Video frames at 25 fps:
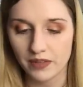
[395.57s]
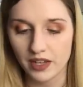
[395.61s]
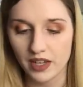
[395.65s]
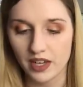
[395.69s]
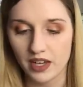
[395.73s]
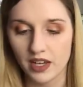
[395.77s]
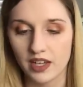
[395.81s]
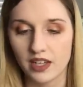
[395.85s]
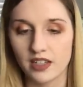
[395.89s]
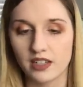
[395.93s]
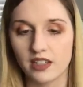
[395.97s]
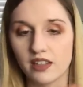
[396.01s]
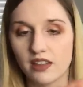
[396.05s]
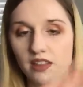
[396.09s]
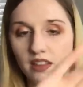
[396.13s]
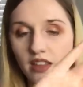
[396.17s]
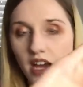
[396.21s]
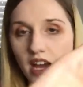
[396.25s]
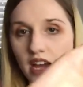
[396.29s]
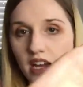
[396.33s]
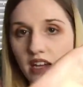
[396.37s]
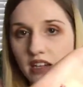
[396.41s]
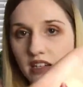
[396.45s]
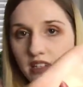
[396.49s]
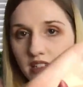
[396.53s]
And
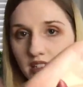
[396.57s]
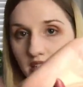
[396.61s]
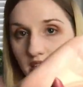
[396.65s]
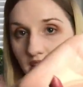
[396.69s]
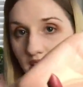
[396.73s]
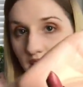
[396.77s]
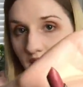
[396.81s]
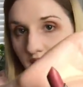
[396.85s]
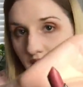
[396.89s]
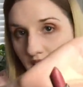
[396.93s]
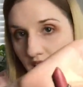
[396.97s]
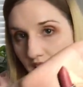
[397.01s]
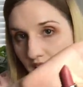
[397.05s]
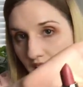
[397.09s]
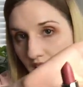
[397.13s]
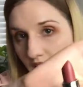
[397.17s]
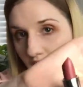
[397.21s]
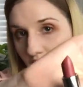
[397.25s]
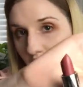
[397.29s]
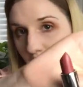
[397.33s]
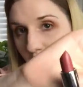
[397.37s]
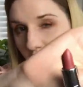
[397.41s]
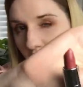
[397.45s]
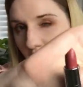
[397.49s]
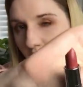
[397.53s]
that is the
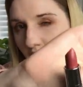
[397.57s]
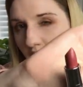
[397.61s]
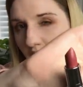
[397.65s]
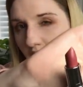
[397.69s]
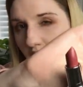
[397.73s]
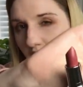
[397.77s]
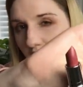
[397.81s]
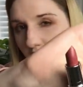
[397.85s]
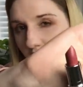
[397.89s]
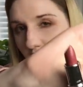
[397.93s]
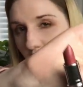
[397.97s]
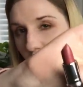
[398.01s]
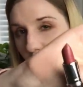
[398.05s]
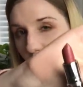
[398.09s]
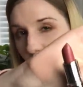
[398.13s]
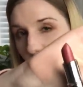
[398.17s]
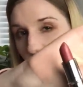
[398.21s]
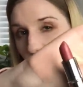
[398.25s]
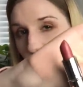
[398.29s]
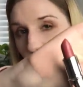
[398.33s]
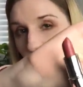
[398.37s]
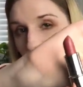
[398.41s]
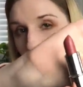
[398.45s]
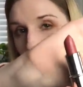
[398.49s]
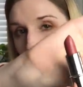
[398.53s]
color there. That's actually a
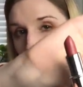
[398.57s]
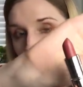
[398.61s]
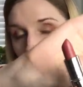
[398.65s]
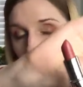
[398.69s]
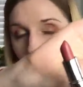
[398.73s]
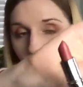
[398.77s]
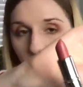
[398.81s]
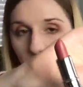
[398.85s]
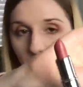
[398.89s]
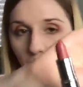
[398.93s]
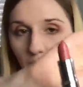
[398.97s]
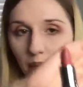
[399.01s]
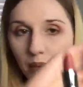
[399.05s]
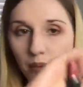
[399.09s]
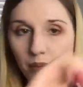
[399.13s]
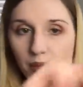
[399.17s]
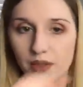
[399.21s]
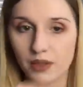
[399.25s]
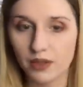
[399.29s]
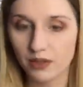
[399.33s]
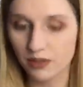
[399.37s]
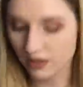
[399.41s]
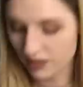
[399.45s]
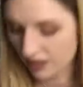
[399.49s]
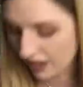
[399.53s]
pretty color. I'll
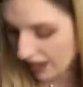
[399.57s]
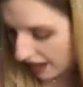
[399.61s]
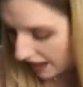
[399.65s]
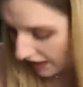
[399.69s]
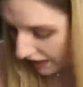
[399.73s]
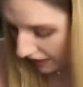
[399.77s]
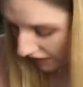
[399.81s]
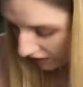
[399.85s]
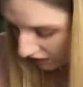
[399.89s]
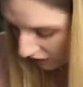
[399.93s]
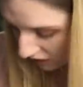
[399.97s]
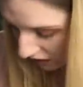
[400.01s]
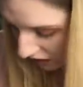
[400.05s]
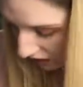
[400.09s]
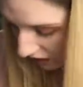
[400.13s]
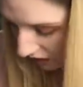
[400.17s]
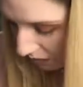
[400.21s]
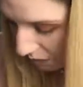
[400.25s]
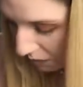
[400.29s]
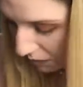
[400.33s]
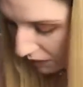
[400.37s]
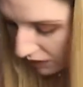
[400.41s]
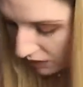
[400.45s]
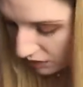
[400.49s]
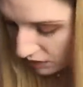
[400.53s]
probably use that. And actually the
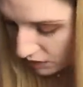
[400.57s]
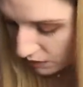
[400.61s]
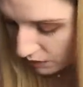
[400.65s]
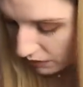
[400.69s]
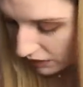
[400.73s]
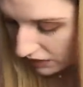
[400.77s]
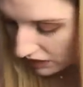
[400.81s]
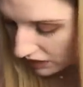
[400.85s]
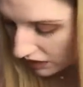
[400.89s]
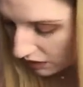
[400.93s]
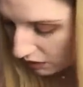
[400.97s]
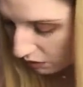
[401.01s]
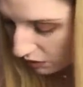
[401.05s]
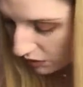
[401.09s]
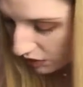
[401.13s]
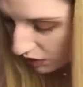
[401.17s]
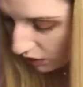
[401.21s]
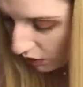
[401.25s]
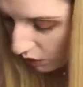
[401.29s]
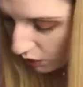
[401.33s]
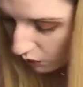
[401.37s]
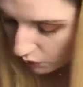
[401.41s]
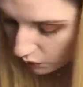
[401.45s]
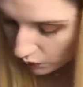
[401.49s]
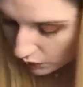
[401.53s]
lip liner Spunky would
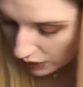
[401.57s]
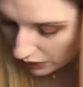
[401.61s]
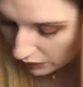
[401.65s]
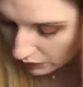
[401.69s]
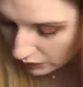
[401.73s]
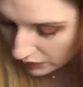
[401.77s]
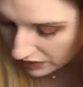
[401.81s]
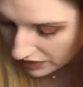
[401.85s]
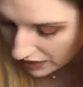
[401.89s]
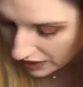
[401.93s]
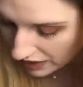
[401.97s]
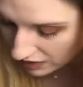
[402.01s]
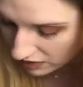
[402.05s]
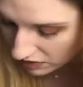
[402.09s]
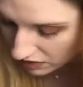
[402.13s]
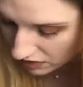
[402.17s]
go well with that.